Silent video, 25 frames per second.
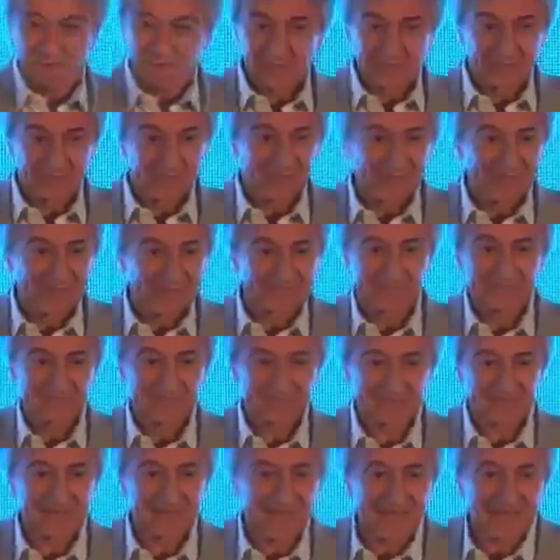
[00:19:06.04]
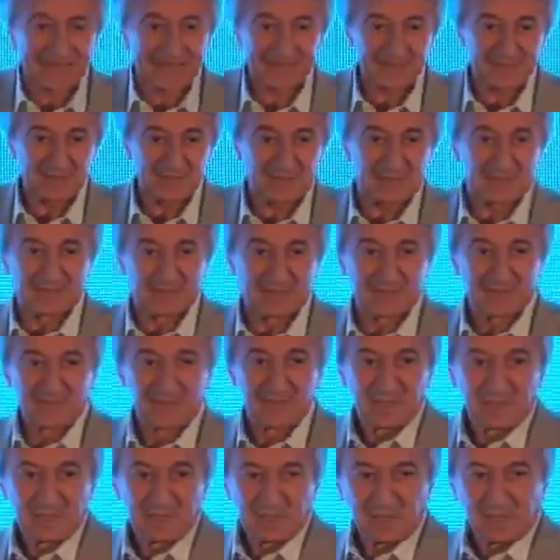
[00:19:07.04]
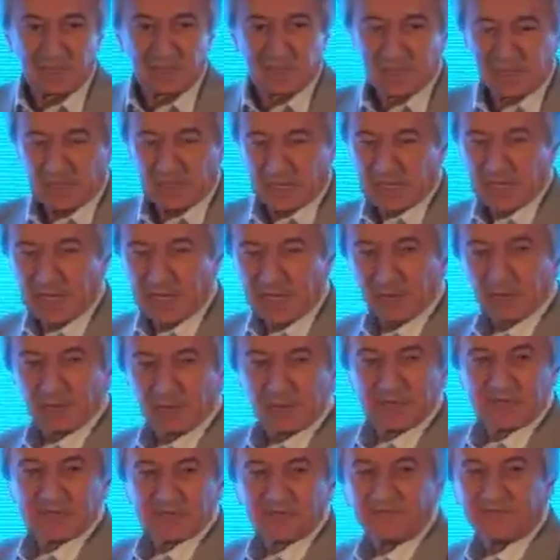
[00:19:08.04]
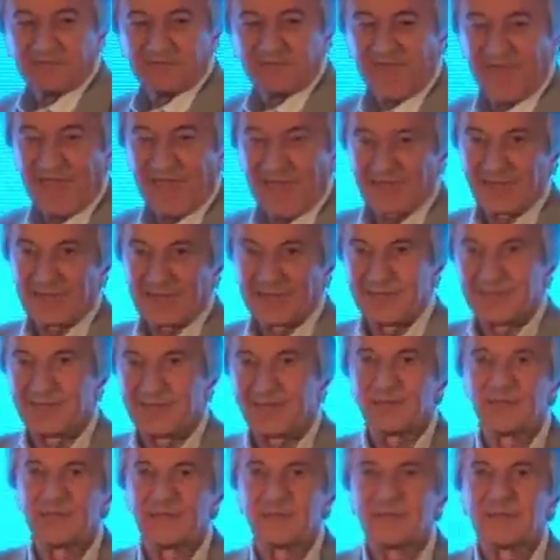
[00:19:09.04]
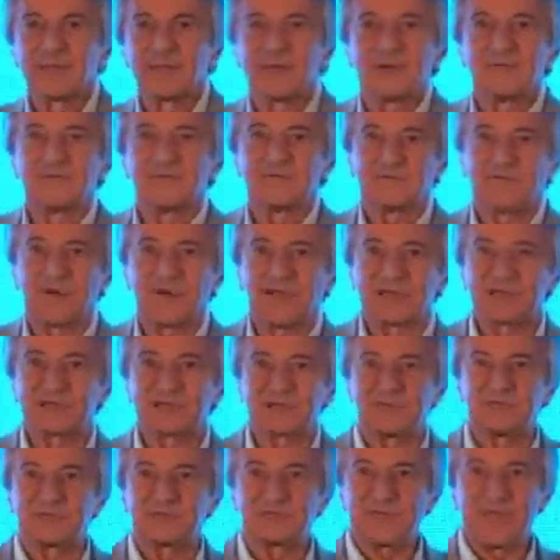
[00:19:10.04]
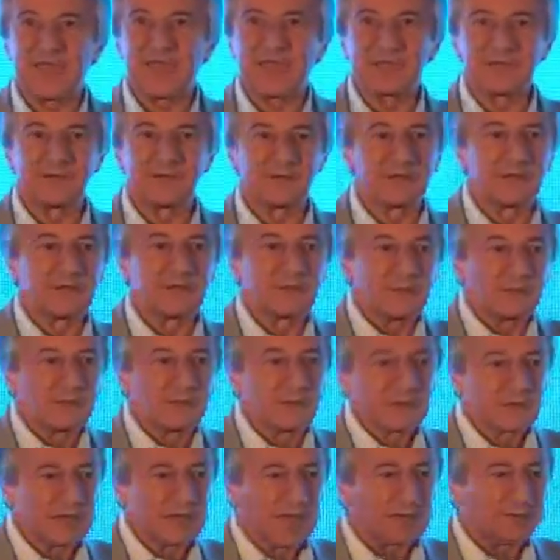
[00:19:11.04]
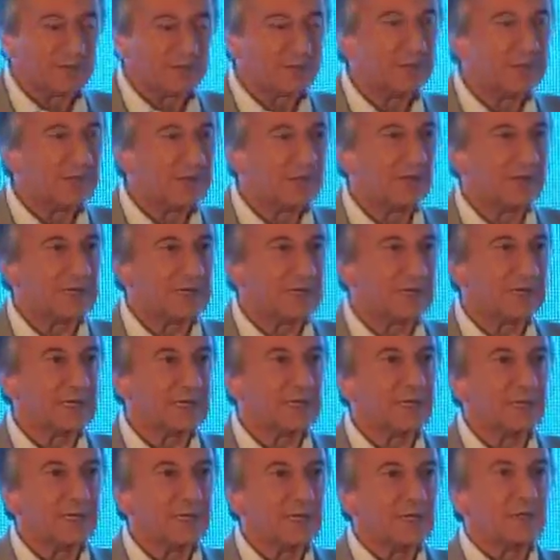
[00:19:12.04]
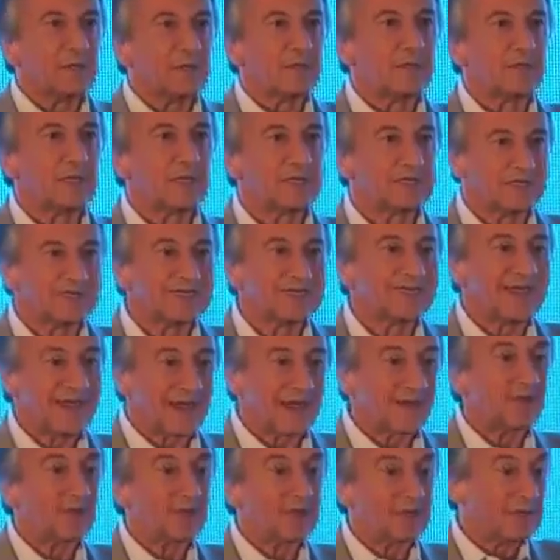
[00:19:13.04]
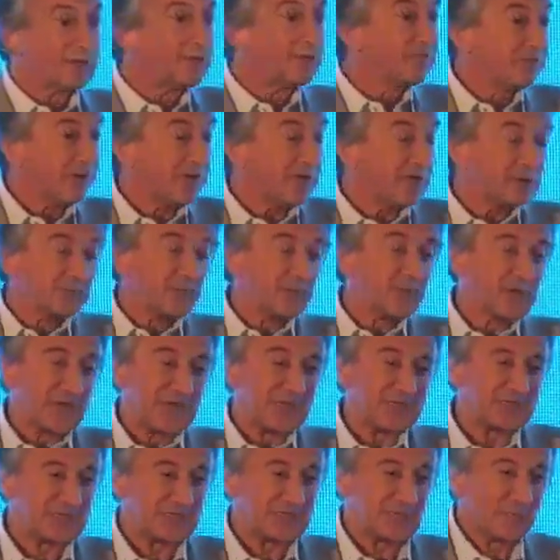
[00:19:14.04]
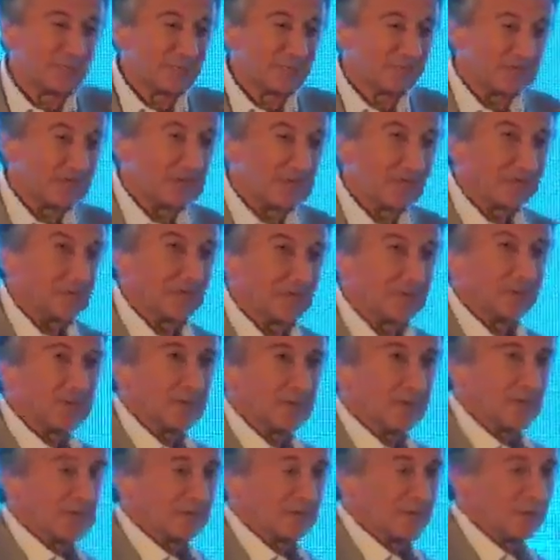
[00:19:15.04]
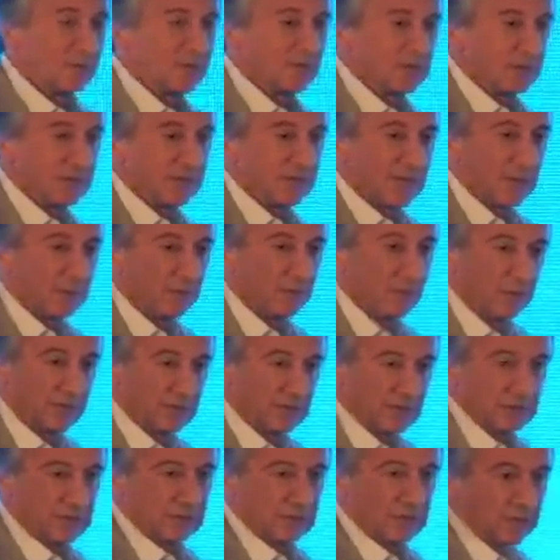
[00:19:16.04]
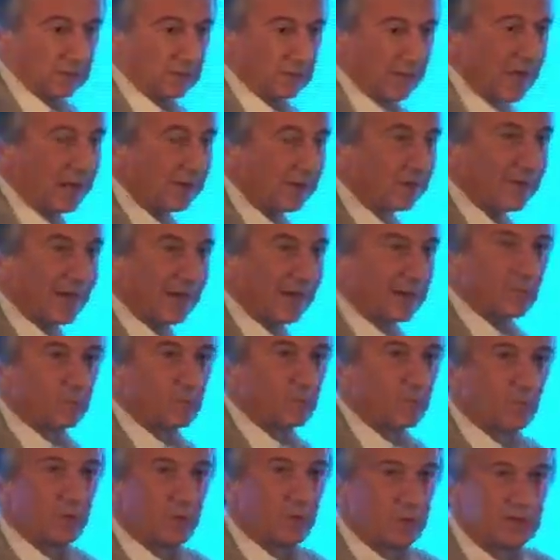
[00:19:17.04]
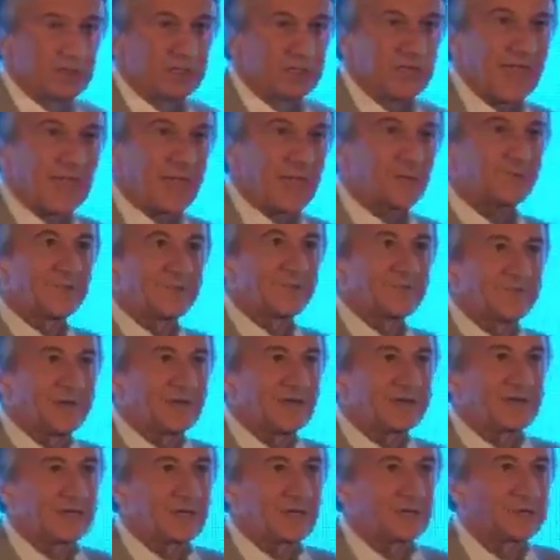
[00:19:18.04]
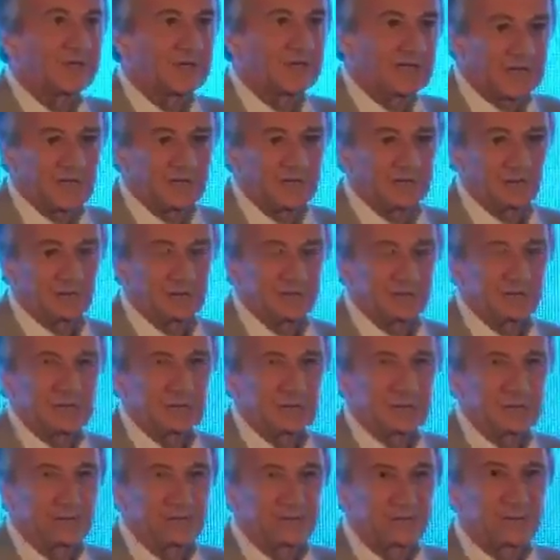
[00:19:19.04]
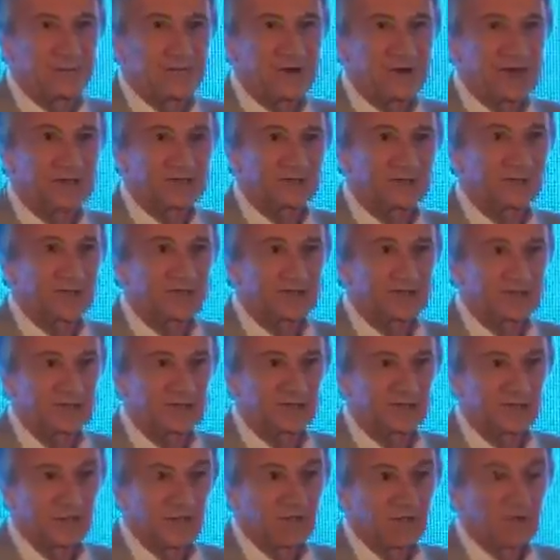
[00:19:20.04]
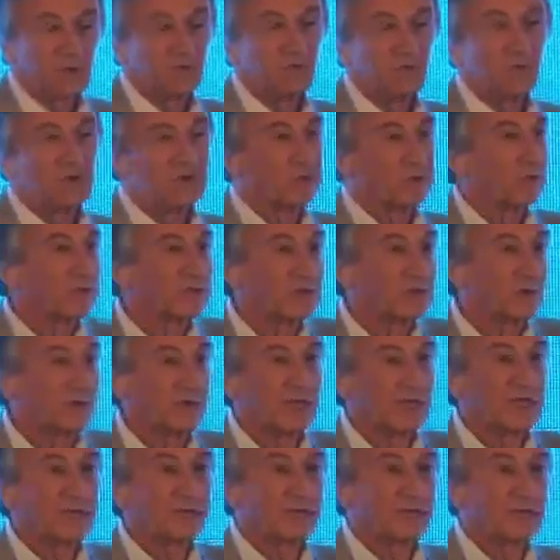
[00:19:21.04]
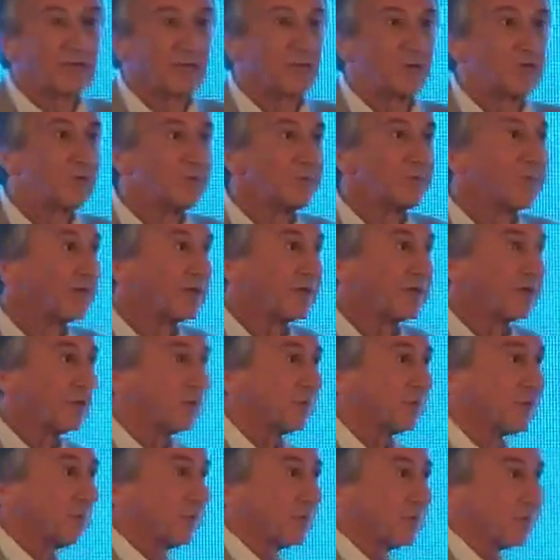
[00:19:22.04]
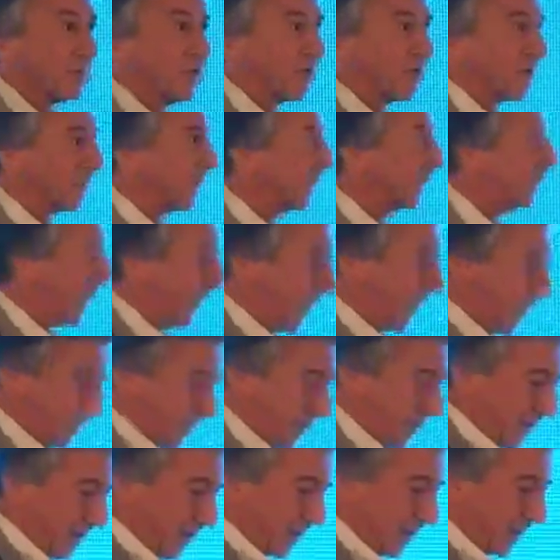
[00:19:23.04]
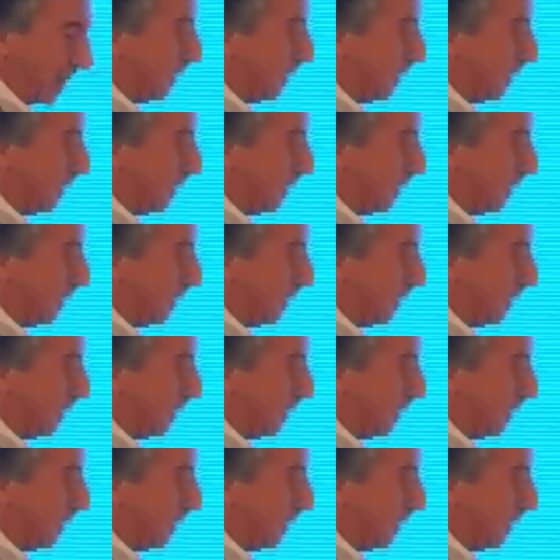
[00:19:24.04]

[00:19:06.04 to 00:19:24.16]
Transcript: really amazing stats on how this fan and friends of fan capability that's inherent in Facebook and some of the other social networks, you know, how that works to amplify the communication of a brand's message, whether we're talking about earned media or whether we're talking about paid media.